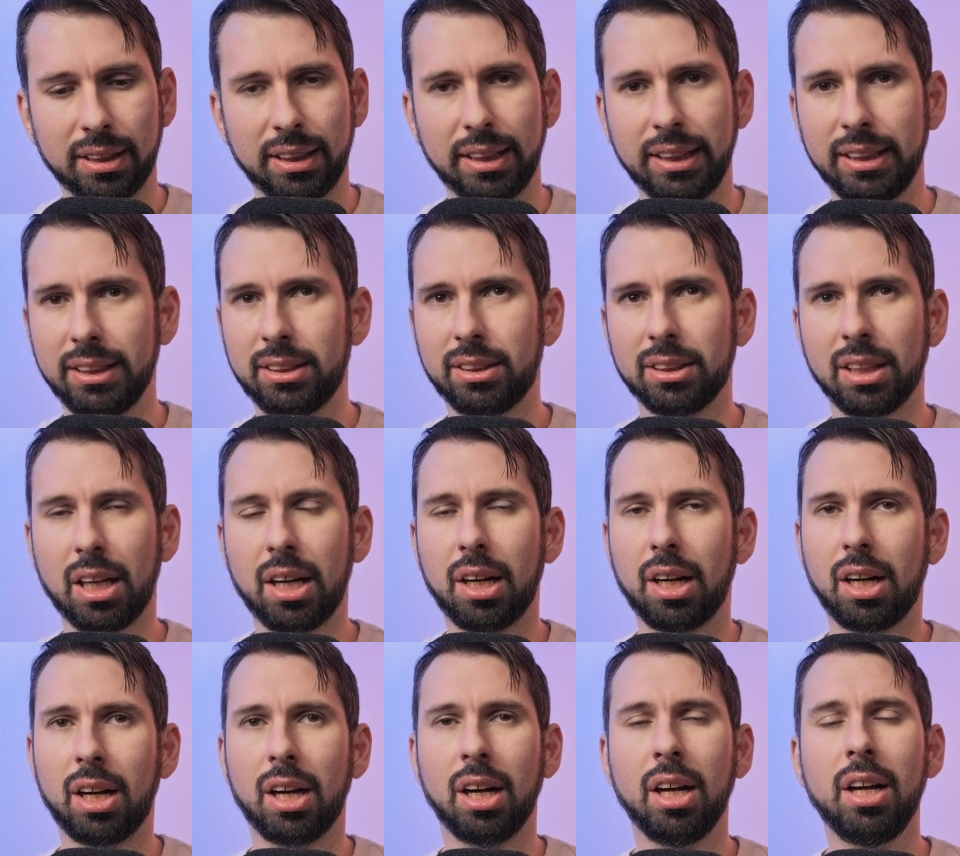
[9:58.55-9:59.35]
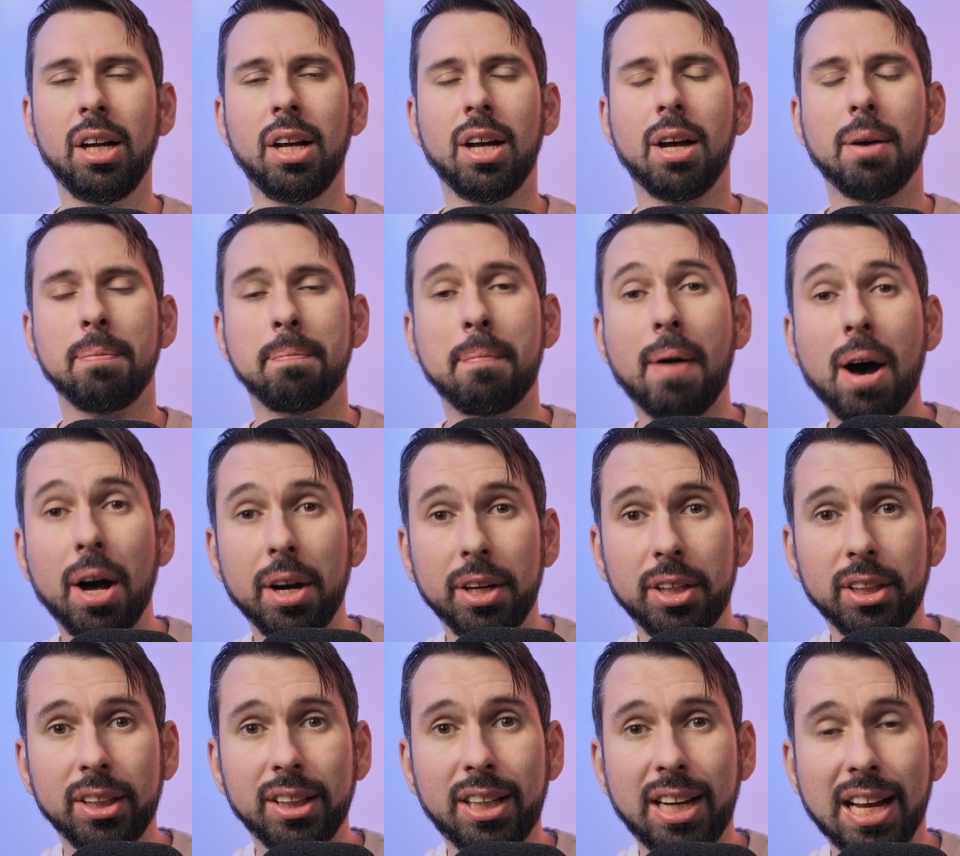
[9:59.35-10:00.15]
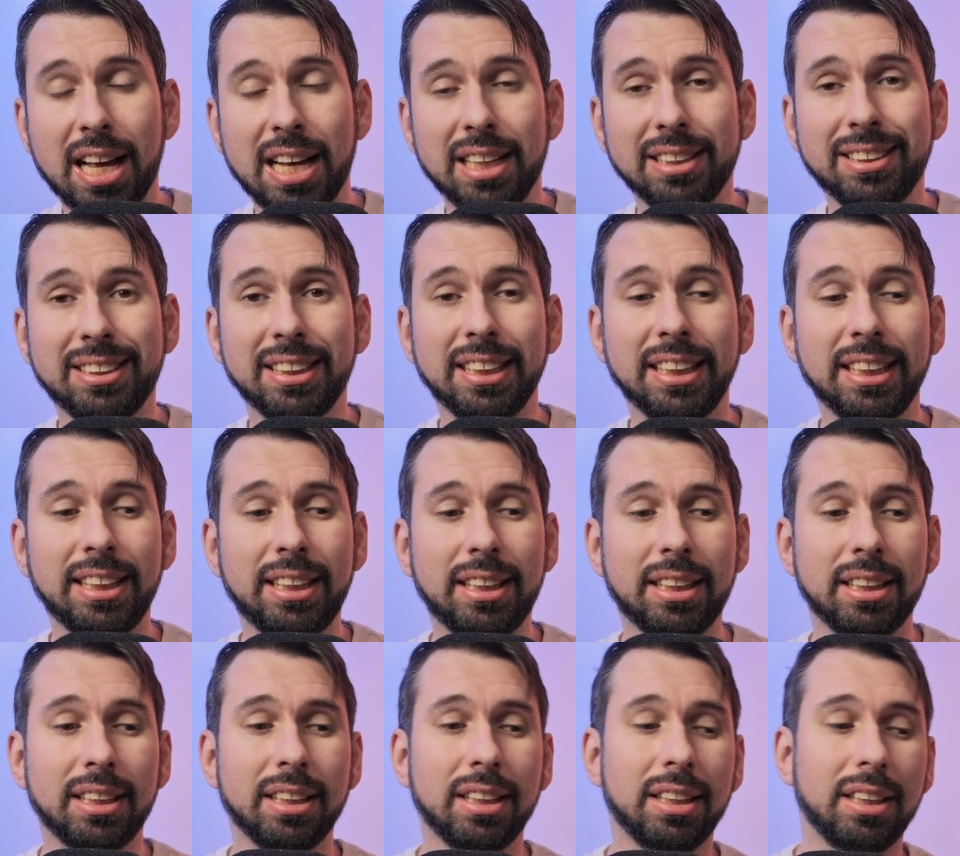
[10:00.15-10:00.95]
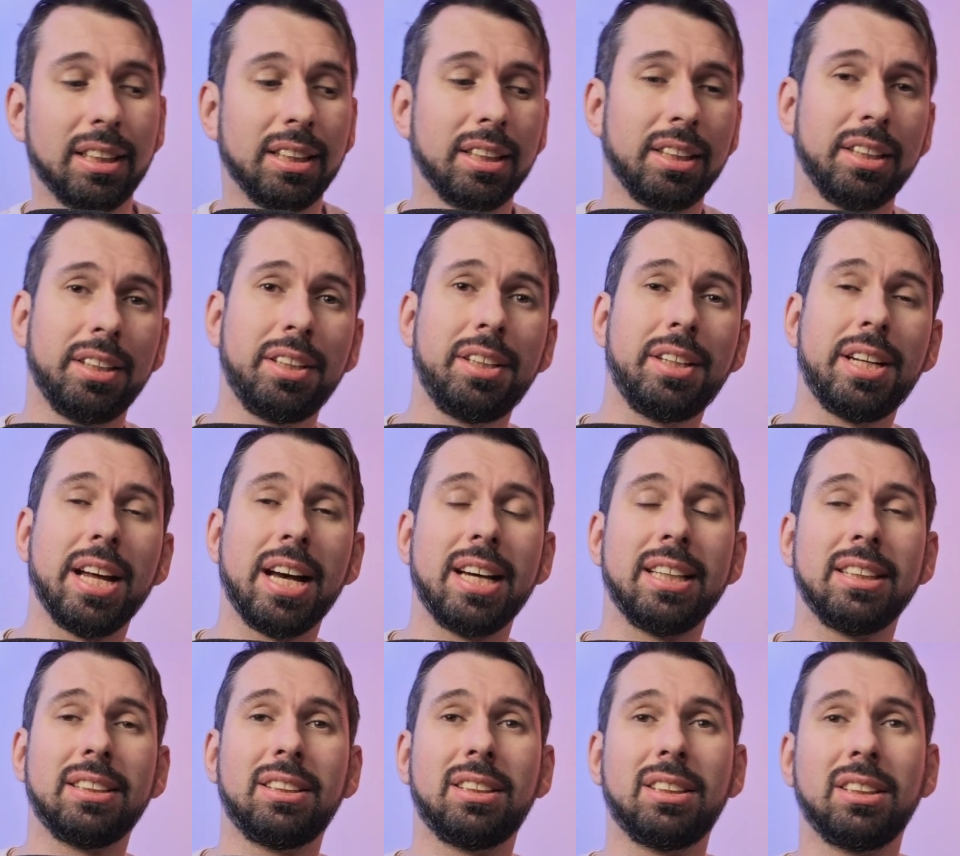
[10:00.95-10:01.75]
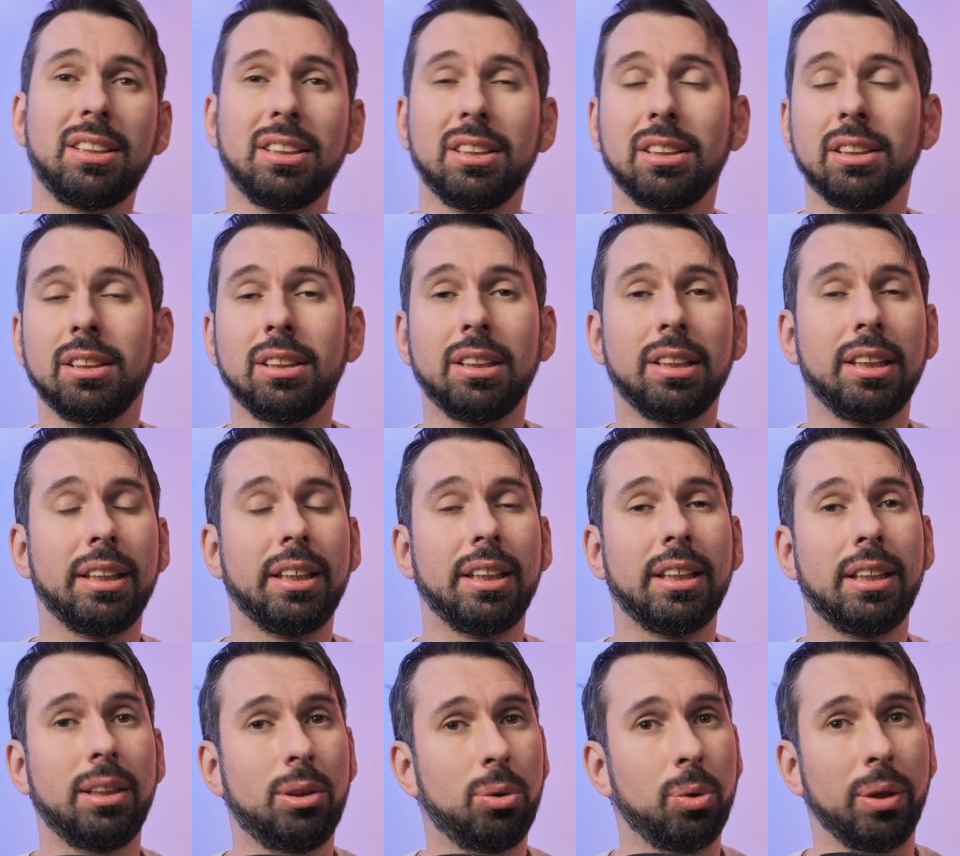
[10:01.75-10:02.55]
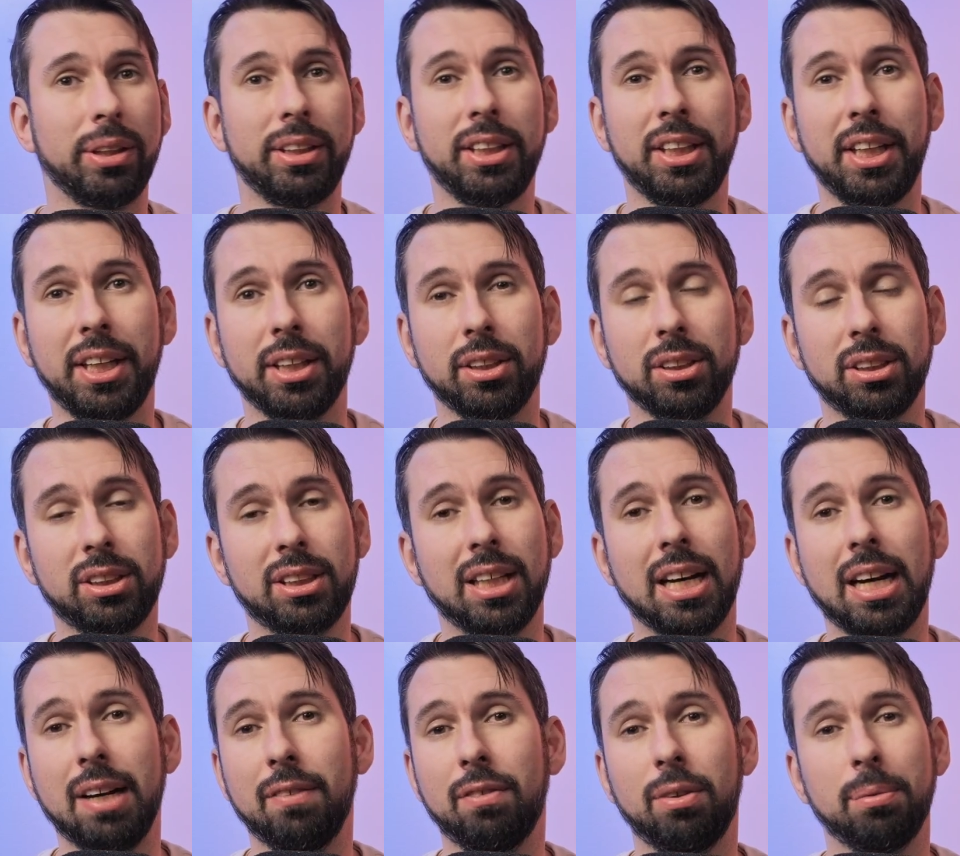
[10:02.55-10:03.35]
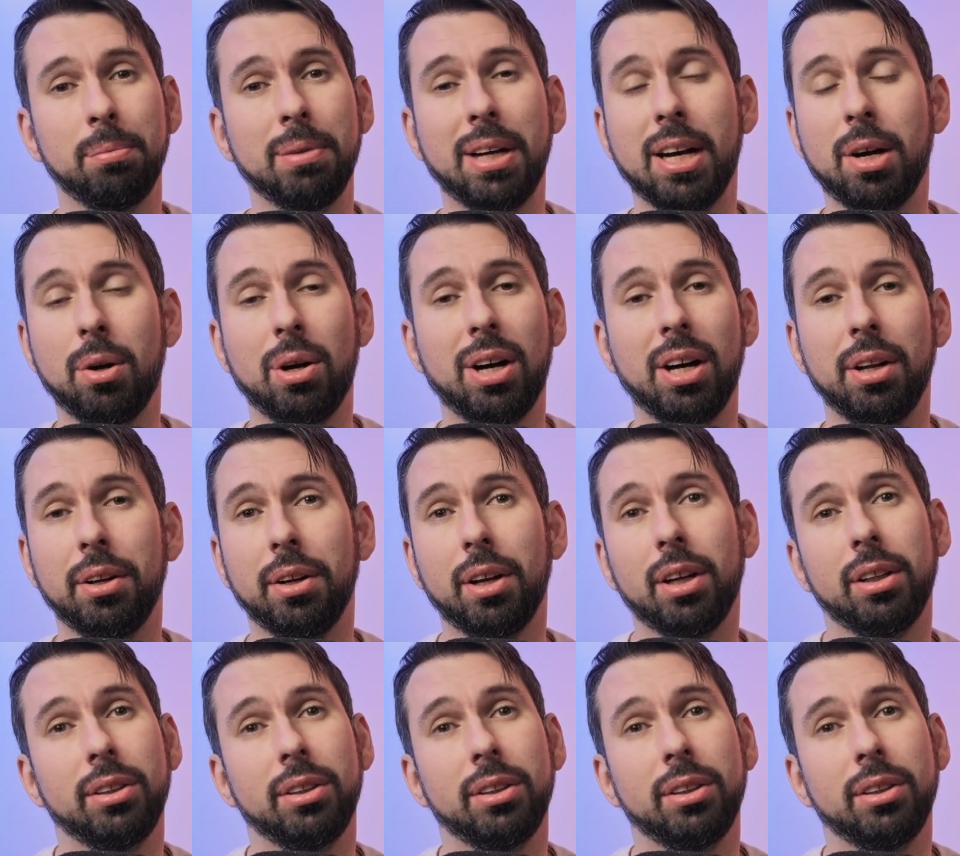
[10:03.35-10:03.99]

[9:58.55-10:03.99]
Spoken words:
It's a modern classic that's in 20 years time from now on